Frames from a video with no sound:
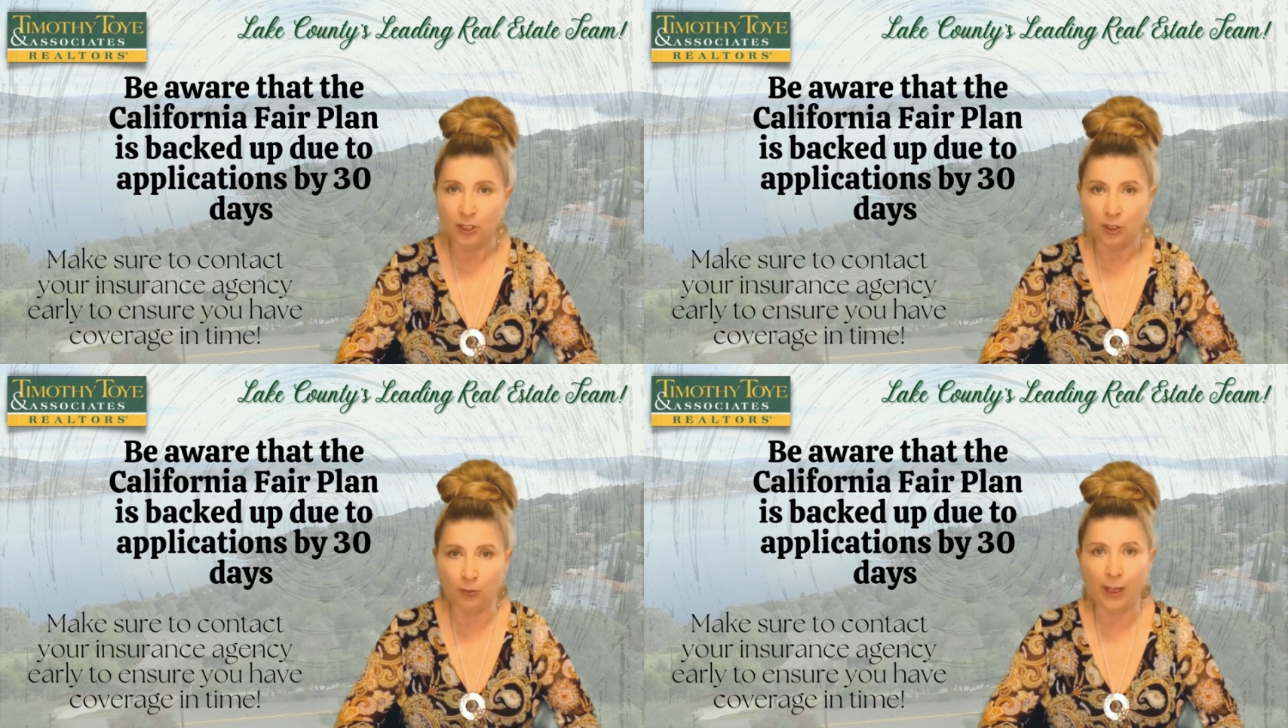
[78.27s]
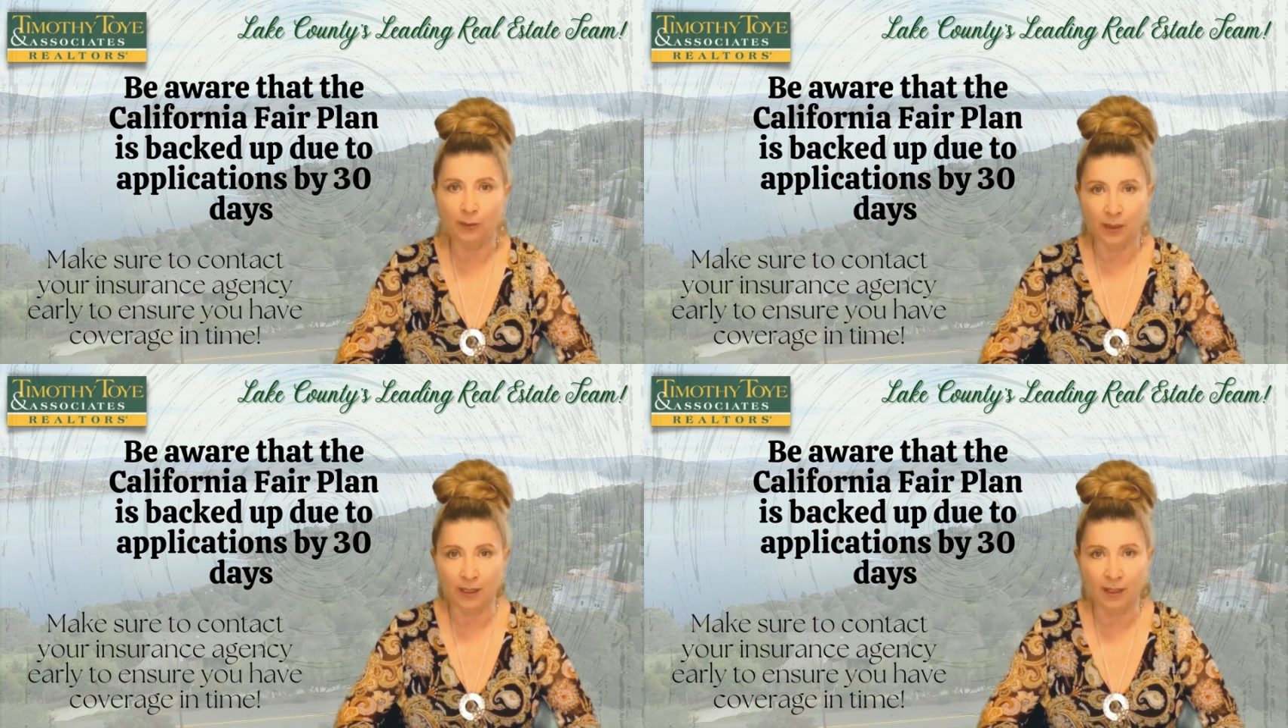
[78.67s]
you
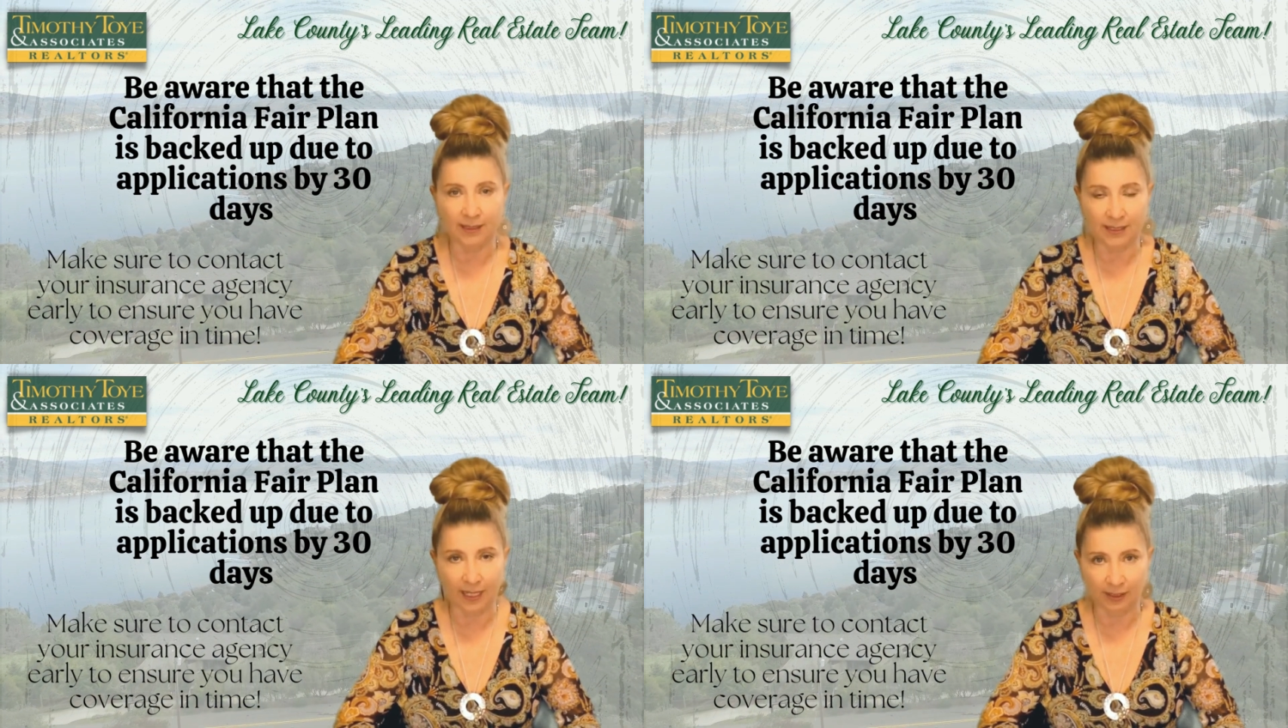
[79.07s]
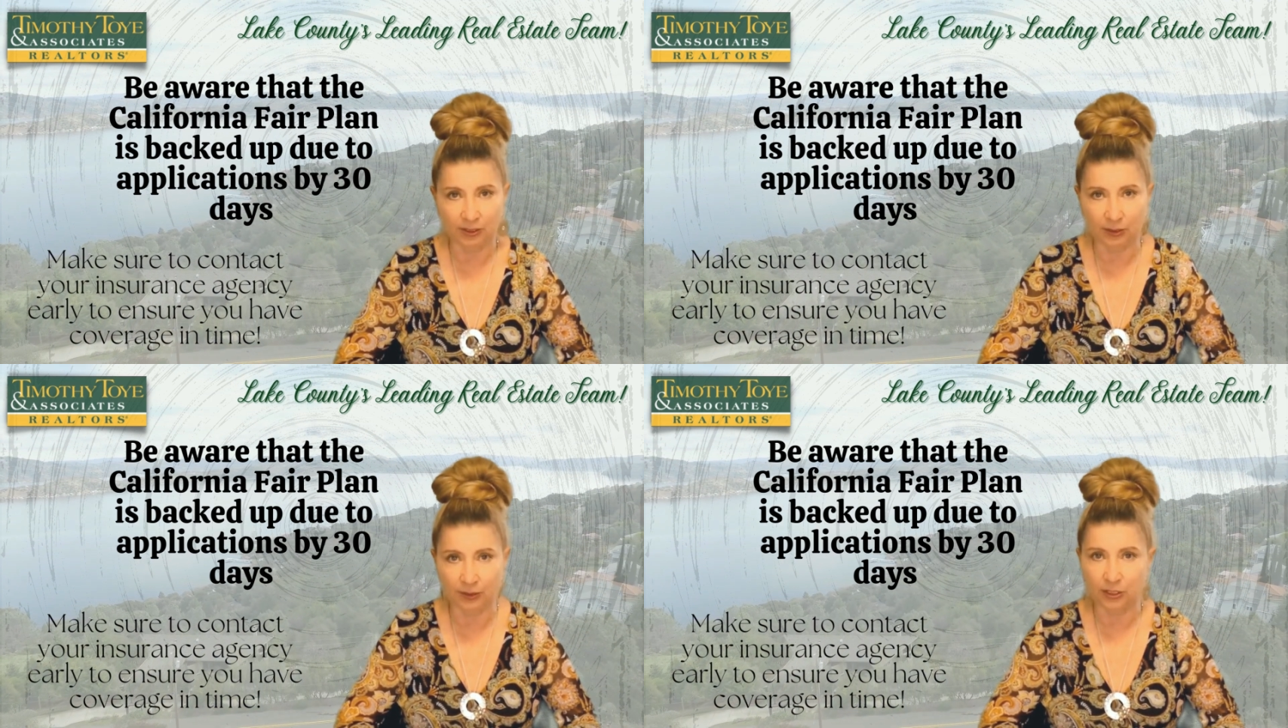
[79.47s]
might want to contact
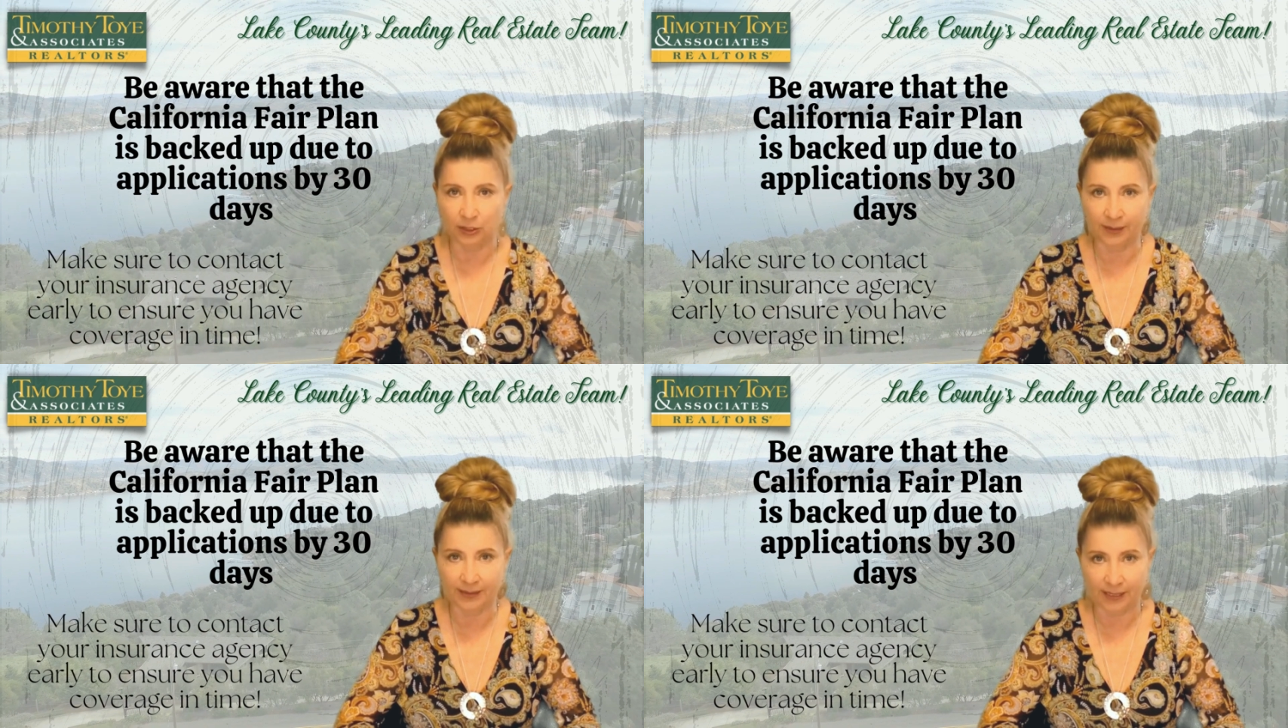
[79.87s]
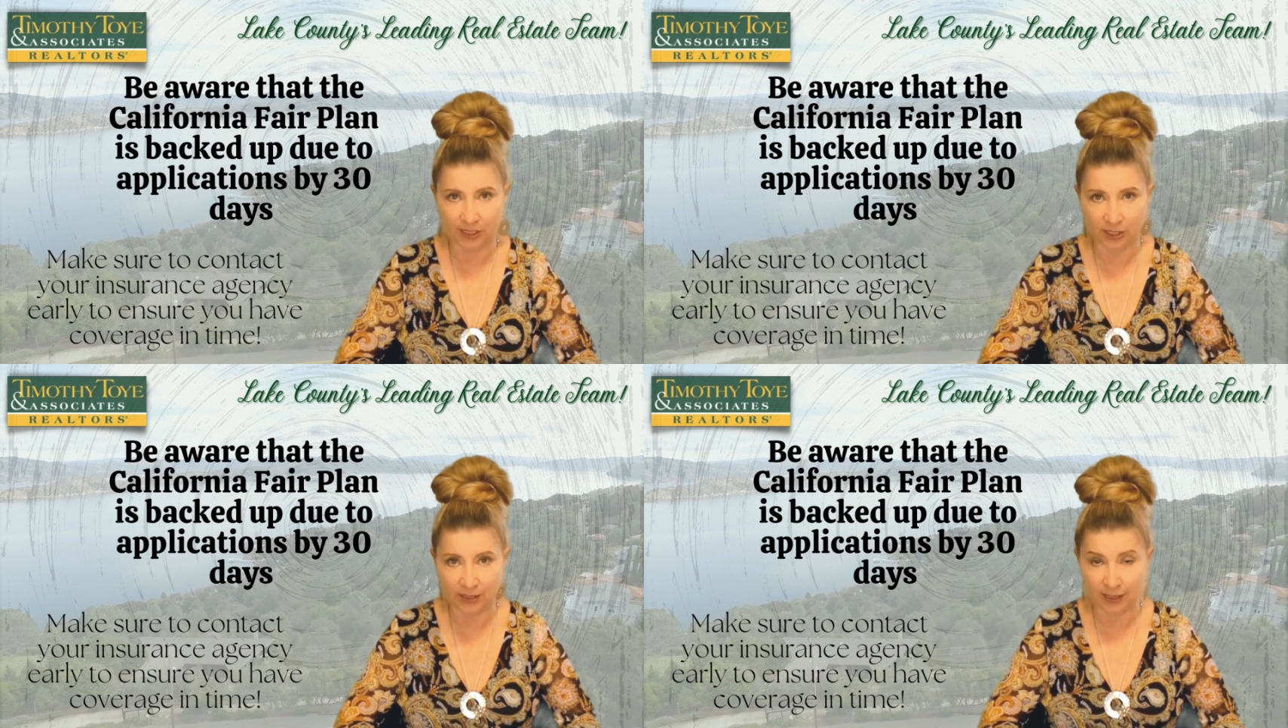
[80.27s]
your insurance
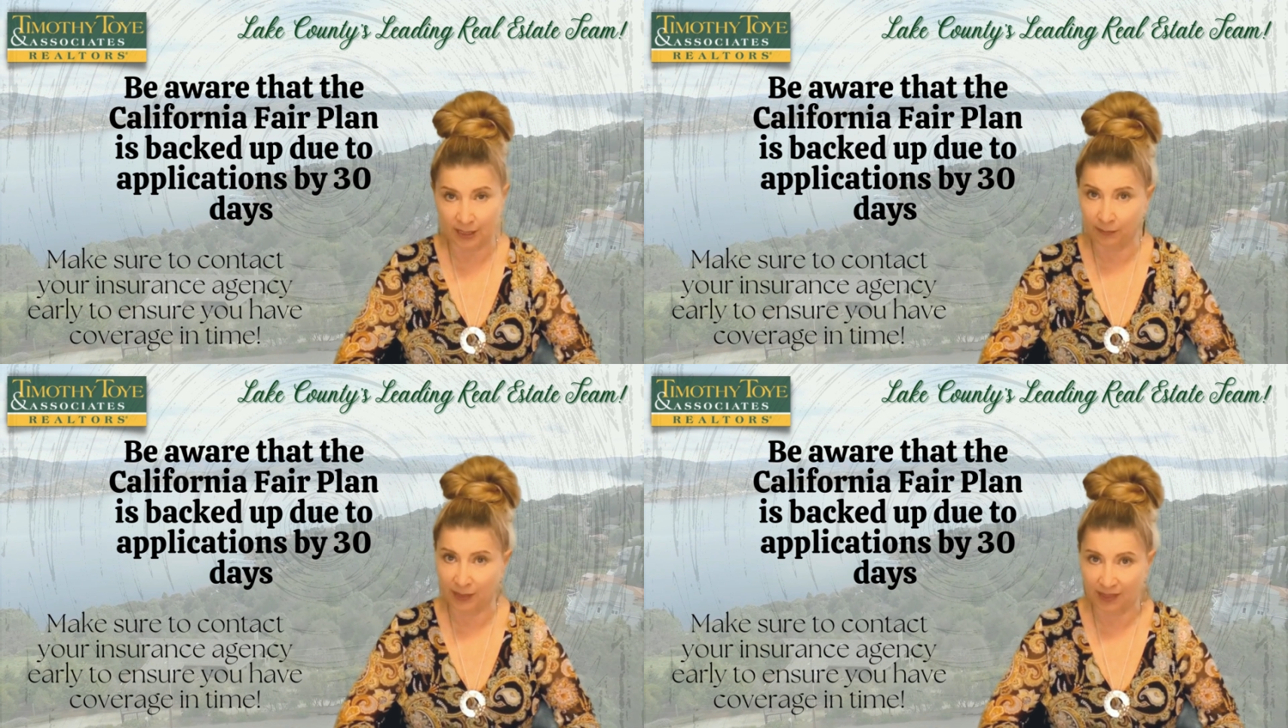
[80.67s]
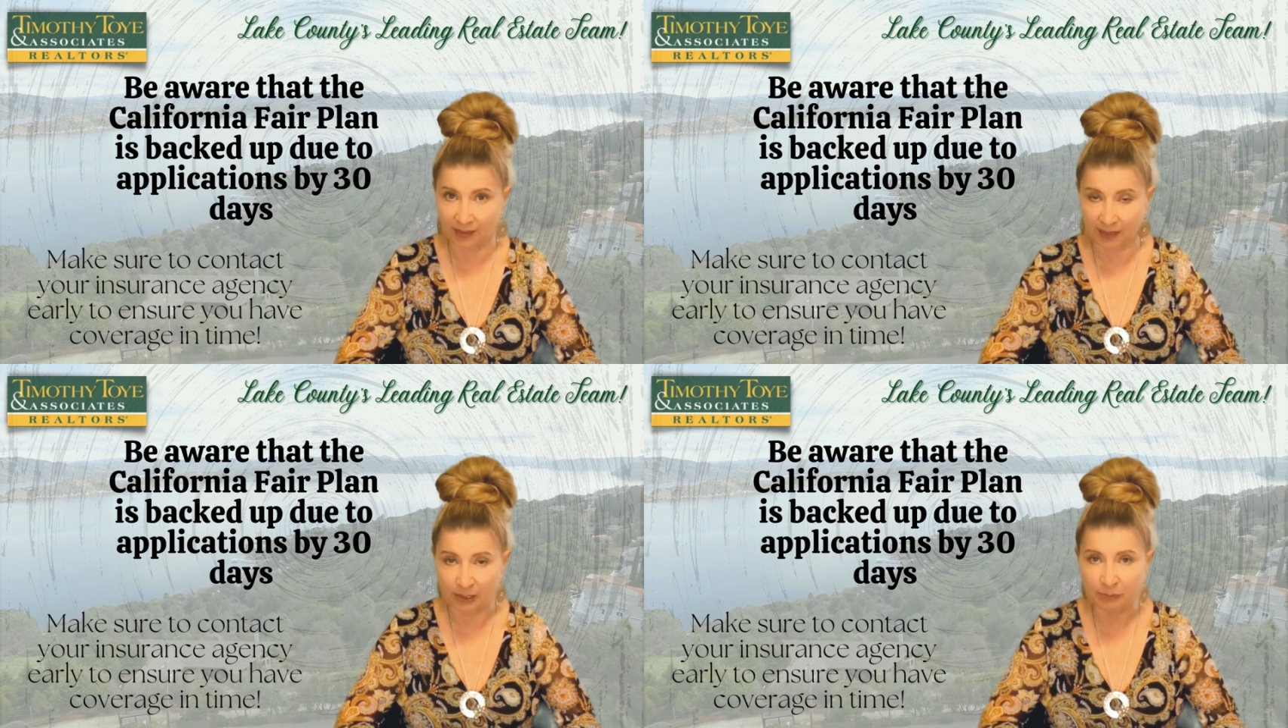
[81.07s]
agency
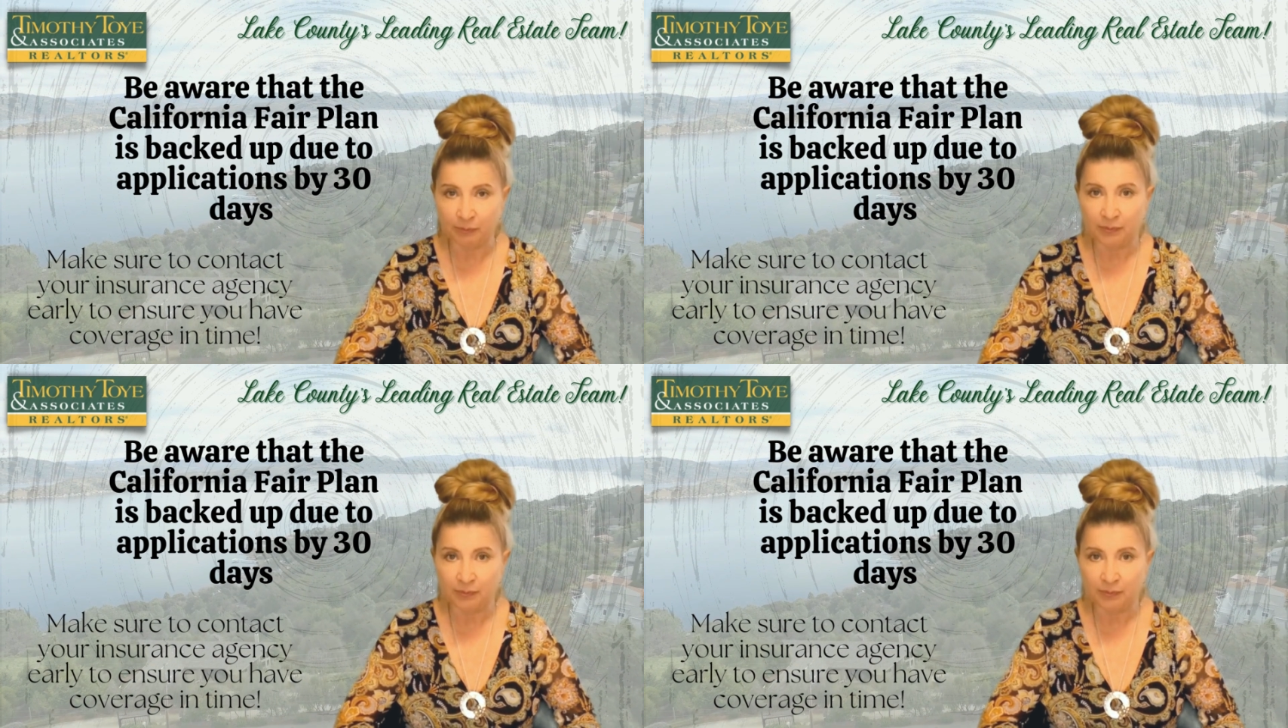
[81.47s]
immediately